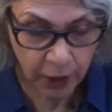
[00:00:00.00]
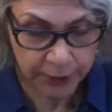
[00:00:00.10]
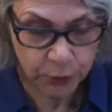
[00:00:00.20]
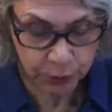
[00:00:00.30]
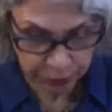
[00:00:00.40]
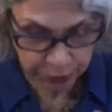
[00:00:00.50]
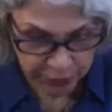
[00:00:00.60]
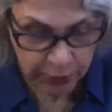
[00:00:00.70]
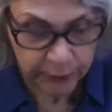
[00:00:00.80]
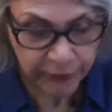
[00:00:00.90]
like to
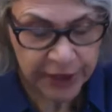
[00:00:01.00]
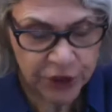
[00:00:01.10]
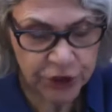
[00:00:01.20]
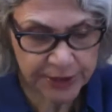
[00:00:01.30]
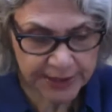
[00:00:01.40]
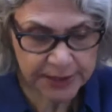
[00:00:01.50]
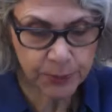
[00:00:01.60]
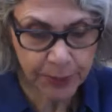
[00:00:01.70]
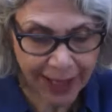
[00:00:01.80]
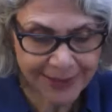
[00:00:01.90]
finish
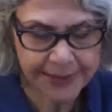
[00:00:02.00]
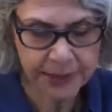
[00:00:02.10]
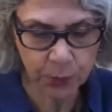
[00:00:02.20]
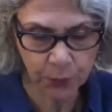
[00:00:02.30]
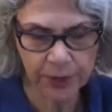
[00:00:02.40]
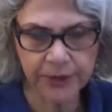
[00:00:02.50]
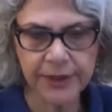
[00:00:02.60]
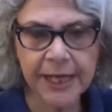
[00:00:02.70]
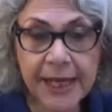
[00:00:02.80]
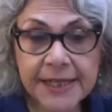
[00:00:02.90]
this answer with
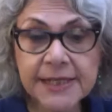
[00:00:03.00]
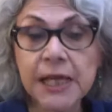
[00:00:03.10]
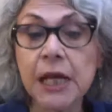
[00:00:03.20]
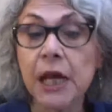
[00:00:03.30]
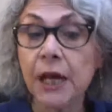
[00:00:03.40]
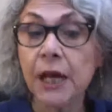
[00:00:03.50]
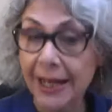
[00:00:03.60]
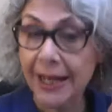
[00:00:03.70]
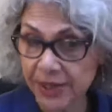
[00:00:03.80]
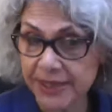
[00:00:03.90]
is,
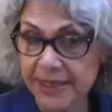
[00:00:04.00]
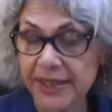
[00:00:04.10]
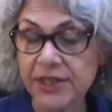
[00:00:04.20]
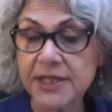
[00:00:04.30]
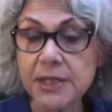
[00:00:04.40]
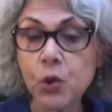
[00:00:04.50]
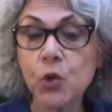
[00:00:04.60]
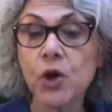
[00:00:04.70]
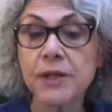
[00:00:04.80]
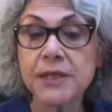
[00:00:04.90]
as I said, the
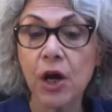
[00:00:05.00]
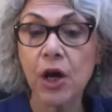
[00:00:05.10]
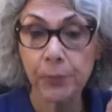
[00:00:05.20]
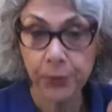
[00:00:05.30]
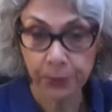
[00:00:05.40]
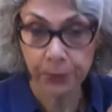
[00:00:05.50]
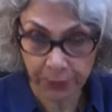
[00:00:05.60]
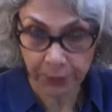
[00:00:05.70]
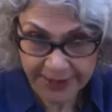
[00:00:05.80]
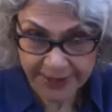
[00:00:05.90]
slogans are
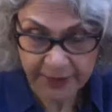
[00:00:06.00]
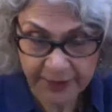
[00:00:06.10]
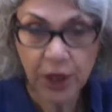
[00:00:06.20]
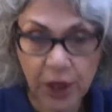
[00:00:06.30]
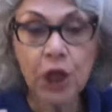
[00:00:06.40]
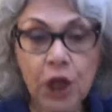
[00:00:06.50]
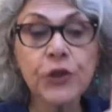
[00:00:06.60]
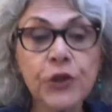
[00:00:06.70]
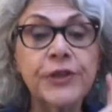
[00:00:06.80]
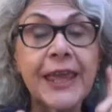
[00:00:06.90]
progressive,
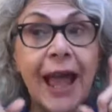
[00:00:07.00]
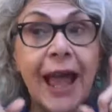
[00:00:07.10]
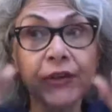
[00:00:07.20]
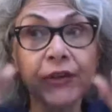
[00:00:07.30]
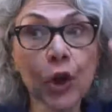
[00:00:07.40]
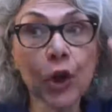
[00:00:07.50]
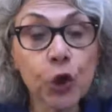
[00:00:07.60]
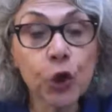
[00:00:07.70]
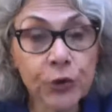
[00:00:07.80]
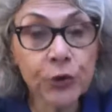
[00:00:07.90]
they have a
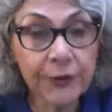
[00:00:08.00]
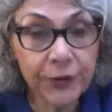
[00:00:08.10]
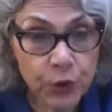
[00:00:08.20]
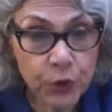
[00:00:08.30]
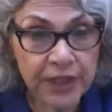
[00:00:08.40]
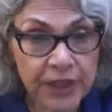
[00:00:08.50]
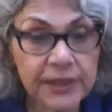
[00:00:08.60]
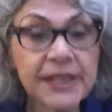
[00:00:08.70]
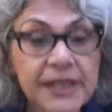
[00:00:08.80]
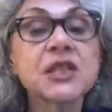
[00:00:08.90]
look to the future.
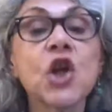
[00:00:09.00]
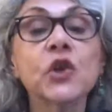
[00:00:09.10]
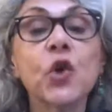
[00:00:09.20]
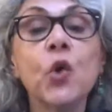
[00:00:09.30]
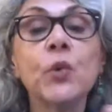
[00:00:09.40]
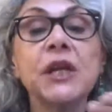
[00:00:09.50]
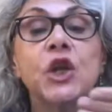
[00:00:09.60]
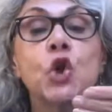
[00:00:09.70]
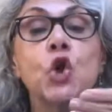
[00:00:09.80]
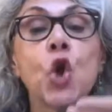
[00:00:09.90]
It's not
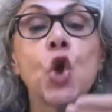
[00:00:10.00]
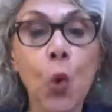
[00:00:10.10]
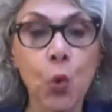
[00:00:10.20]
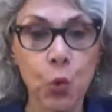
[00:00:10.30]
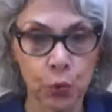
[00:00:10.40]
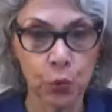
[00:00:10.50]
only no